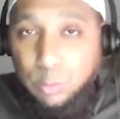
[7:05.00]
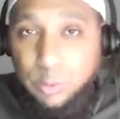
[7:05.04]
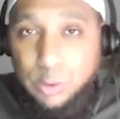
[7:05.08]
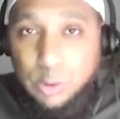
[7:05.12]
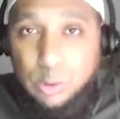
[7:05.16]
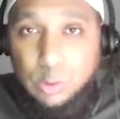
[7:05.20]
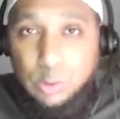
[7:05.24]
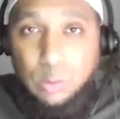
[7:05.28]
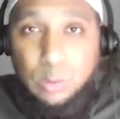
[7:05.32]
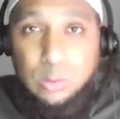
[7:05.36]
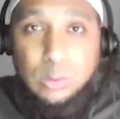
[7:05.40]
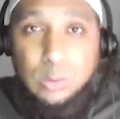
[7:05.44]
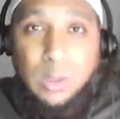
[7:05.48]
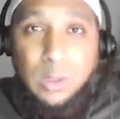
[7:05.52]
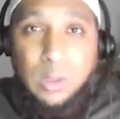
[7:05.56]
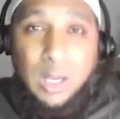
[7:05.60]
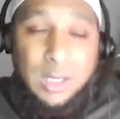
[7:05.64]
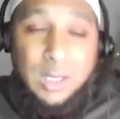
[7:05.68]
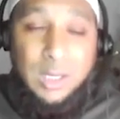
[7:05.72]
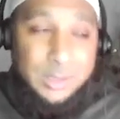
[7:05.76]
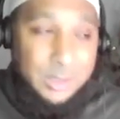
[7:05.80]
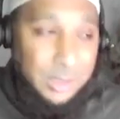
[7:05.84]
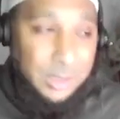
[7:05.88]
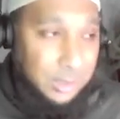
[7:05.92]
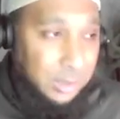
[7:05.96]
which is also
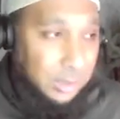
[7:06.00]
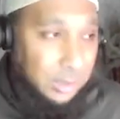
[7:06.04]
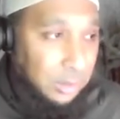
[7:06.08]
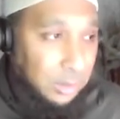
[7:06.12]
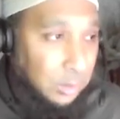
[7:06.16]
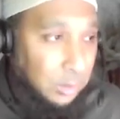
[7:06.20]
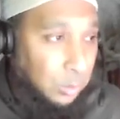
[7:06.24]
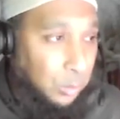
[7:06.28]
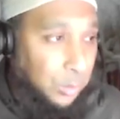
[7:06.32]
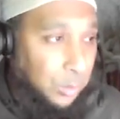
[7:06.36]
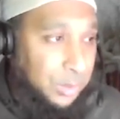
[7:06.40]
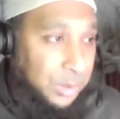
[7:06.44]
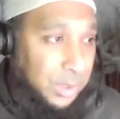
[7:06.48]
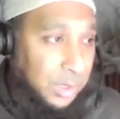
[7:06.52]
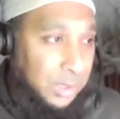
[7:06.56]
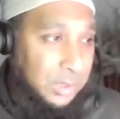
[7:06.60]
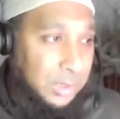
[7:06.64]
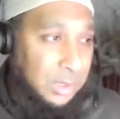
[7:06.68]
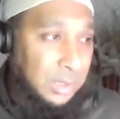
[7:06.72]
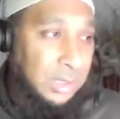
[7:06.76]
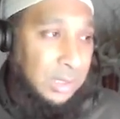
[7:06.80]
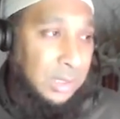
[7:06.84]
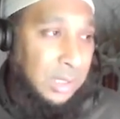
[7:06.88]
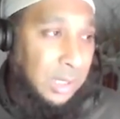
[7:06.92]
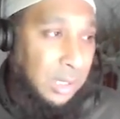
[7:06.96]
Hasan, which
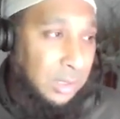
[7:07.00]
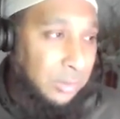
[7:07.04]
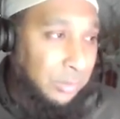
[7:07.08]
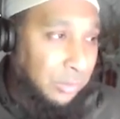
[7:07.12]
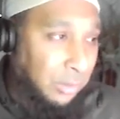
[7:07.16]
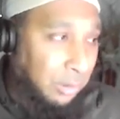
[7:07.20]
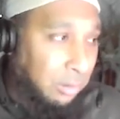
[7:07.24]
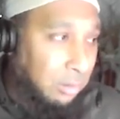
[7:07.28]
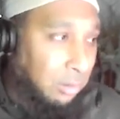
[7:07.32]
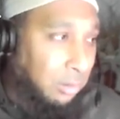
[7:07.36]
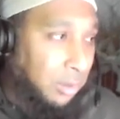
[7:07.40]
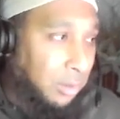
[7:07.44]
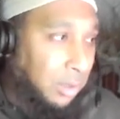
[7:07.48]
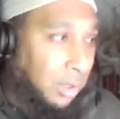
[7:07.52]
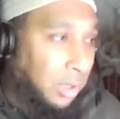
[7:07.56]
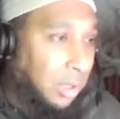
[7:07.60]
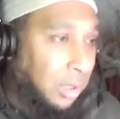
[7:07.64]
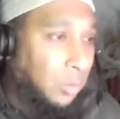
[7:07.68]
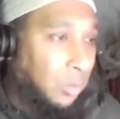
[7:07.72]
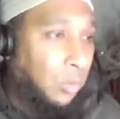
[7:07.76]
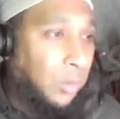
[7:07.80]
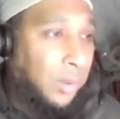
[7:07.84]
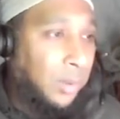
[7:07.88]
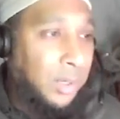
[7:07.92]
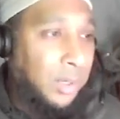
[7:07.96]
is La darara
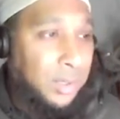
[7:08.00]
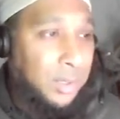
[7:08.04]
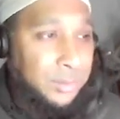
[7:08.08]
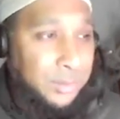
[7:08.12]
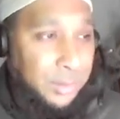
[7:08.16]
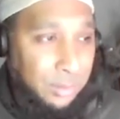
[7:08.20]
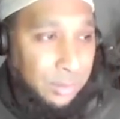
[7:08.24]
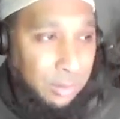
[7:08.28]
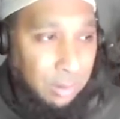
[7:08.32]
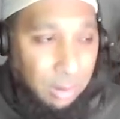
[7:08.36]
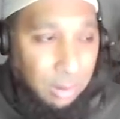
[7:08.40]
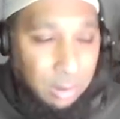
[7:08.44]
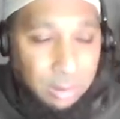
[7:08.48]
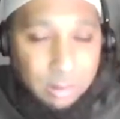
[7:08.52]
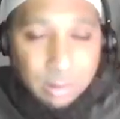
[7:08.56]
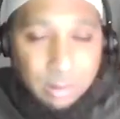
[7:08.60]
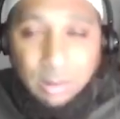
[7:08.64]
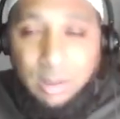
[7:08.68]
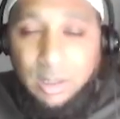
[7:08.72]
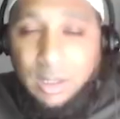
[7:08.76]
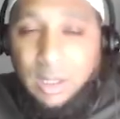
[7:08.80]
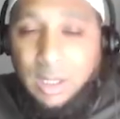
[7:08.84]
wa la dirar.